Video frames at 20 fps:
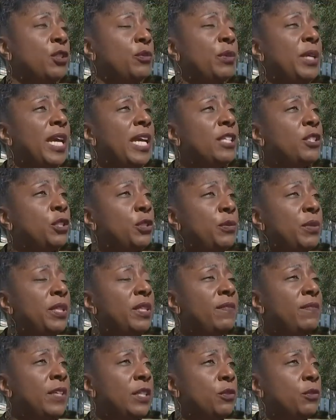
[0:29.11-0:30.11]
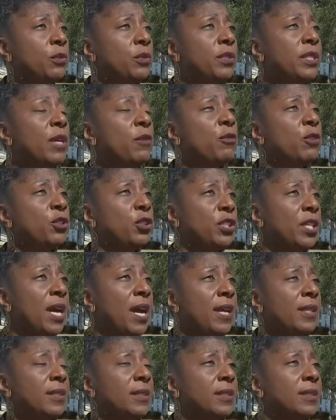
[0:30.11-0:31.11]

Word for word: we had two individuals that were shot.